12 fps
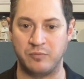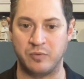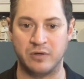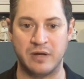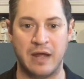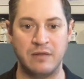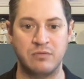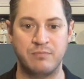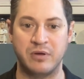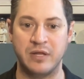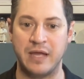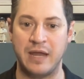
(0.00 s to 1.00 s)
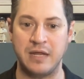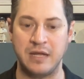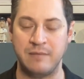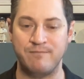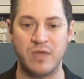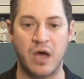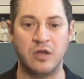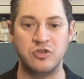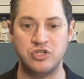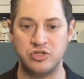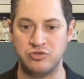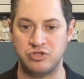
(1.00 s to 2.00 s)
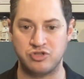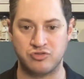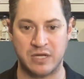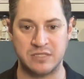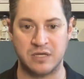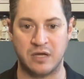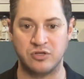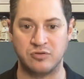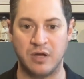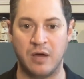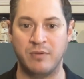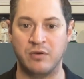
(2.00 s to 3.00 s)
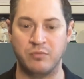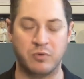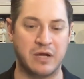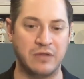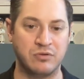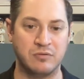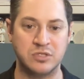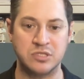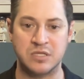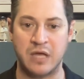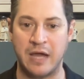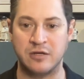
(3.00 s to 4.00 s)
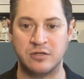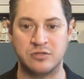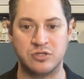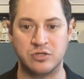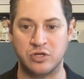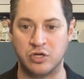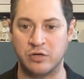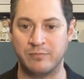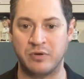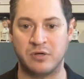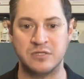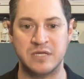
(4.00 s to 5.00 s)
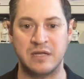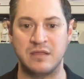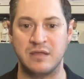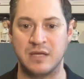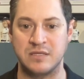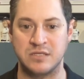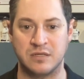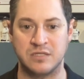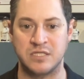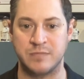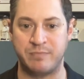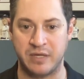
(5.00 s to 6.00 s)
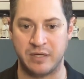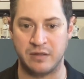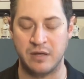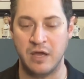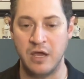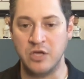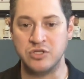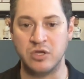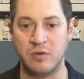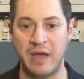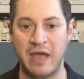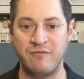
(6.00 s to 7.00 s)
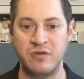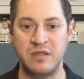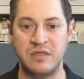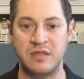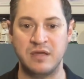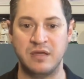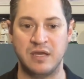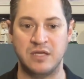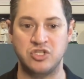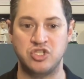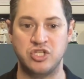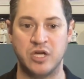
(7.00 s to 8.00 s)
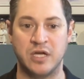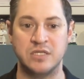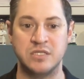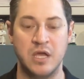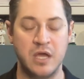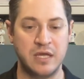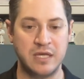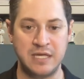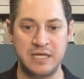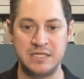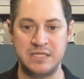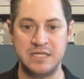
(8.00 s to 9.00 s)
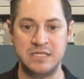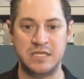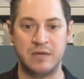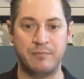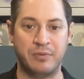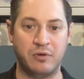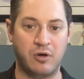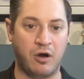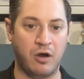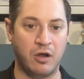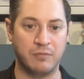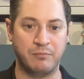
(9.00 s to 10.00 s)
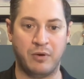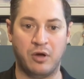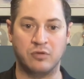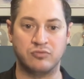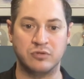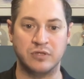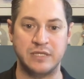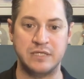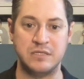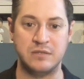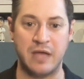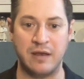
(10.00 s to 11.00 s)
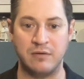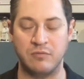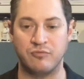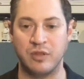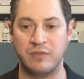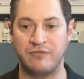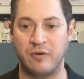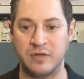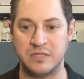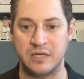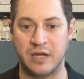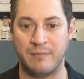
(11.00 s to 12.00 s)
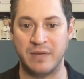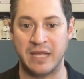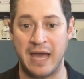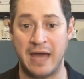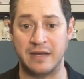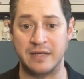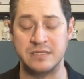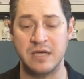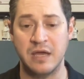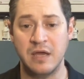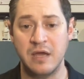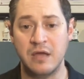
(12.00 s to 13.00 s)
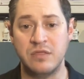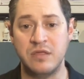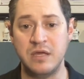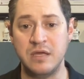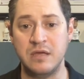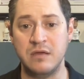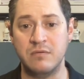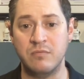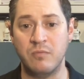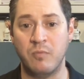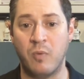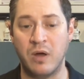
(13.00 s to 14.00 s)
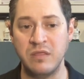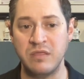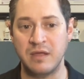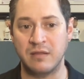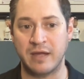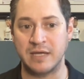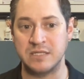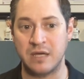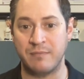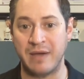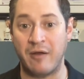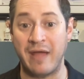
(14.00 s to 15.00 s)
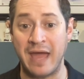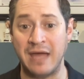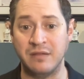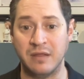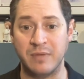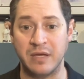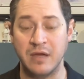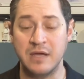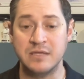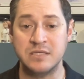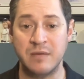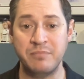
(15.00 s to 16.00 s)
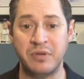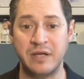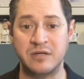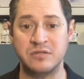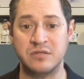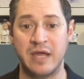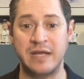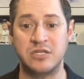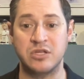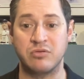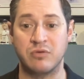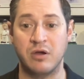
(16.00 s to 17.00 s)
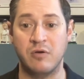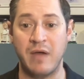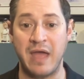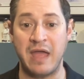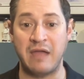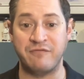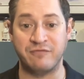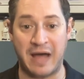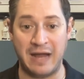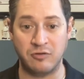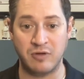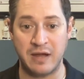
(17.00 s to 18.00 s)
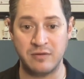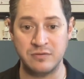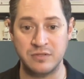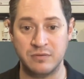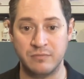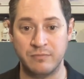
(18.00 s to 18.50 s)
We're not putting any undue stress on your elbow. We're not throwing sliders or curveballs, anything that's going to spin. So everything is just easy, simple arm ball release and really focusing on mechanics. The one thing, like I said about ad-libbing, some players like to throw a flat ground